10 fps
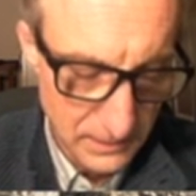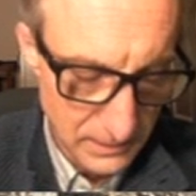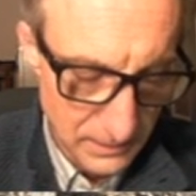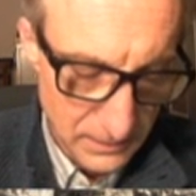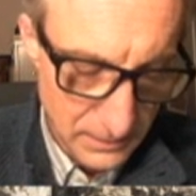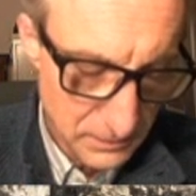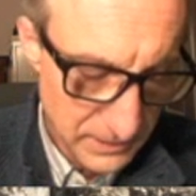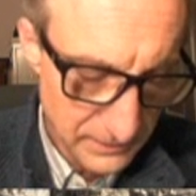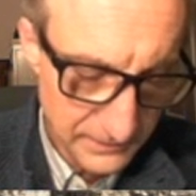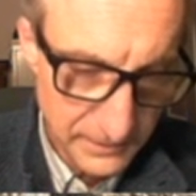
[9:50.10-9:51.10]
Okay, let's
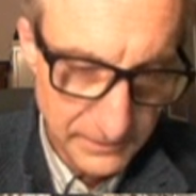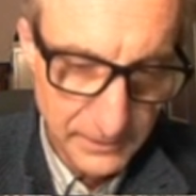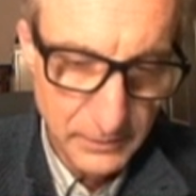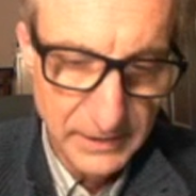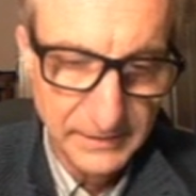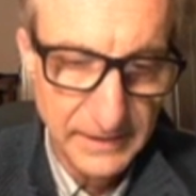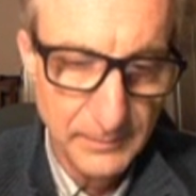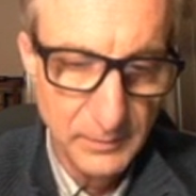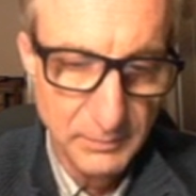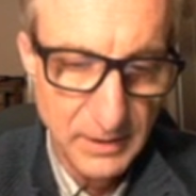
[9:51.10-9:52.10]
consider an example
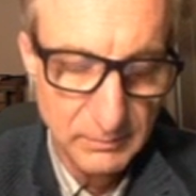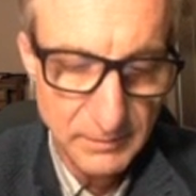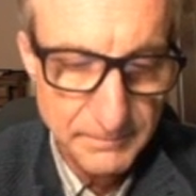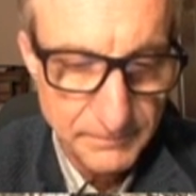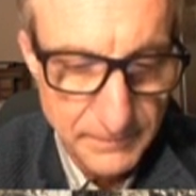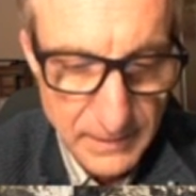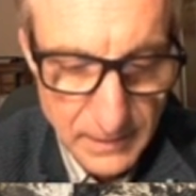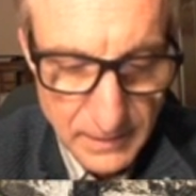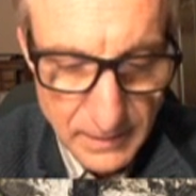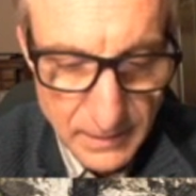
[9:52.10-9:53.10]
problem.
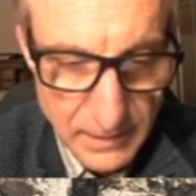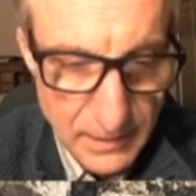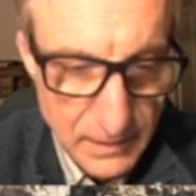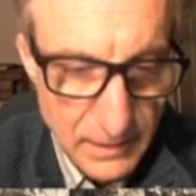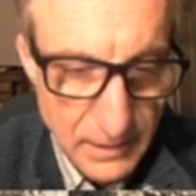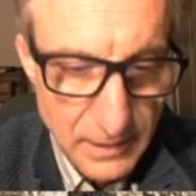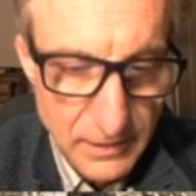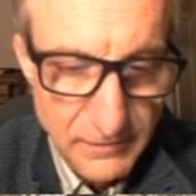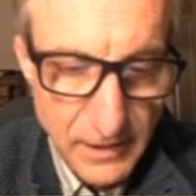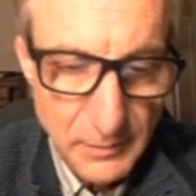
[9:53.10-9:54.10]
The
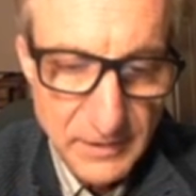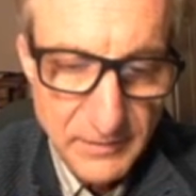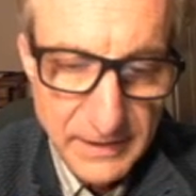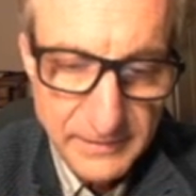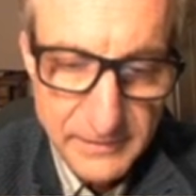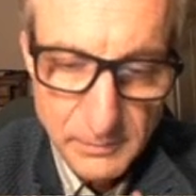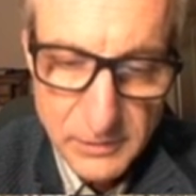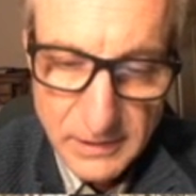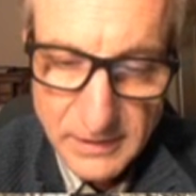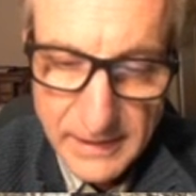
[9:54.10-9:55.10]
following devices are plugged
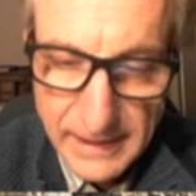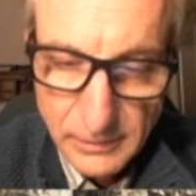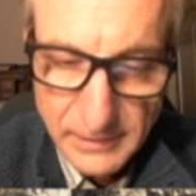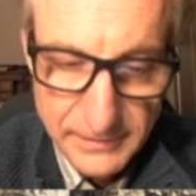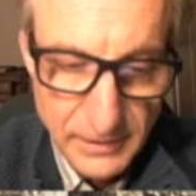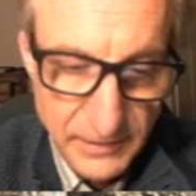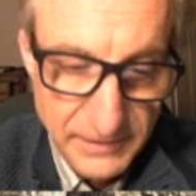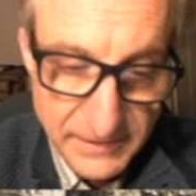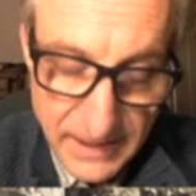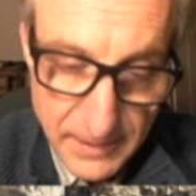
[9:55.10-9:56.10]
into outlets on the
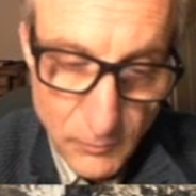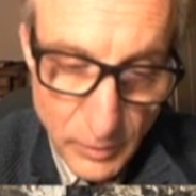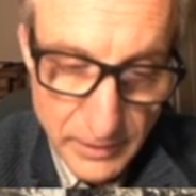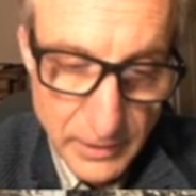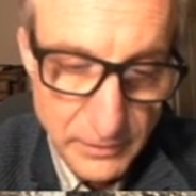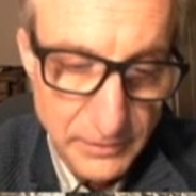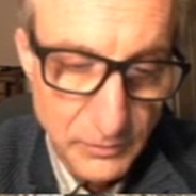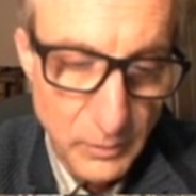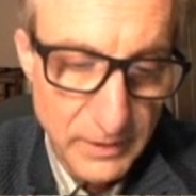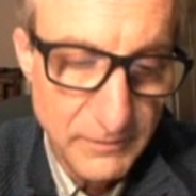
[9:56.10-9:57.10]
same 120
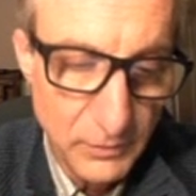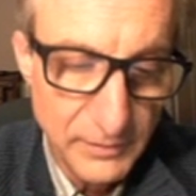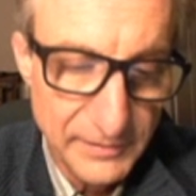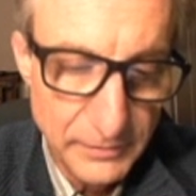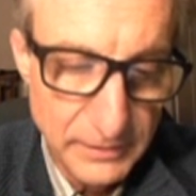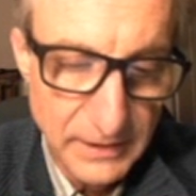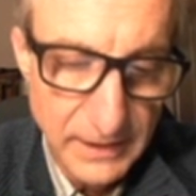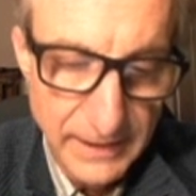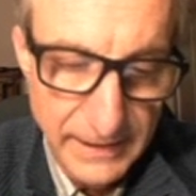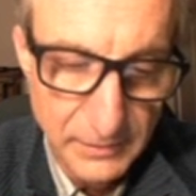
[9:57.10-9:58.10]
volt circuit in a
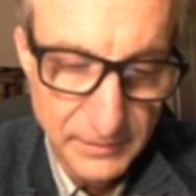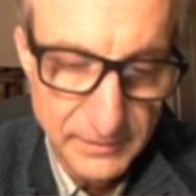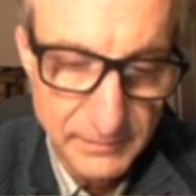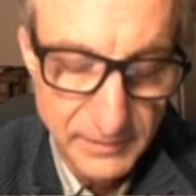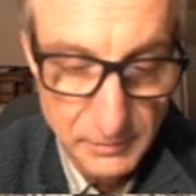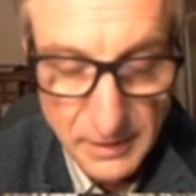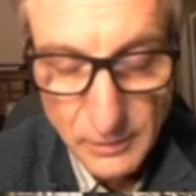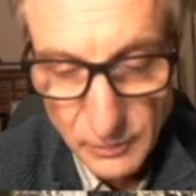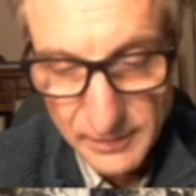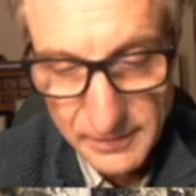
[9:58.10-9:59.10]
house. So in other
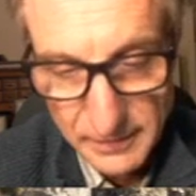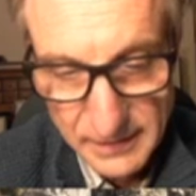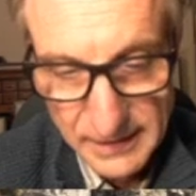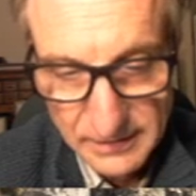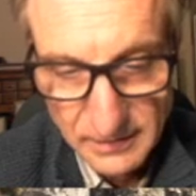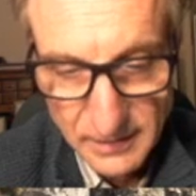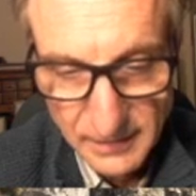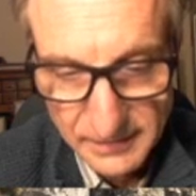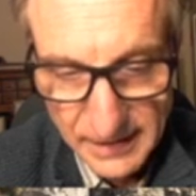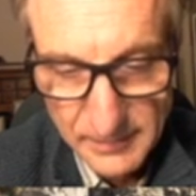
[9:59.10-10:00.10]
words, they're connected to the
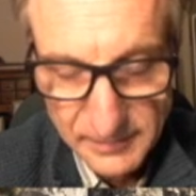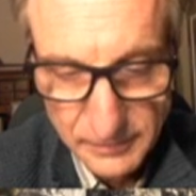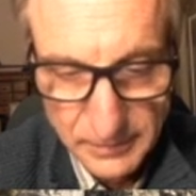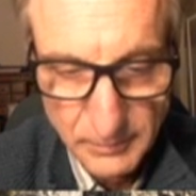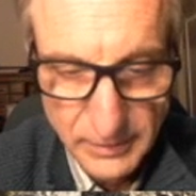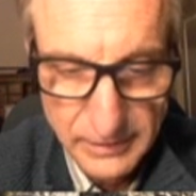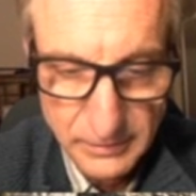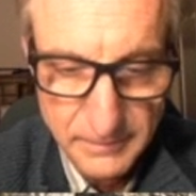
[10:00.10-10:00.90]
same circuit breaker.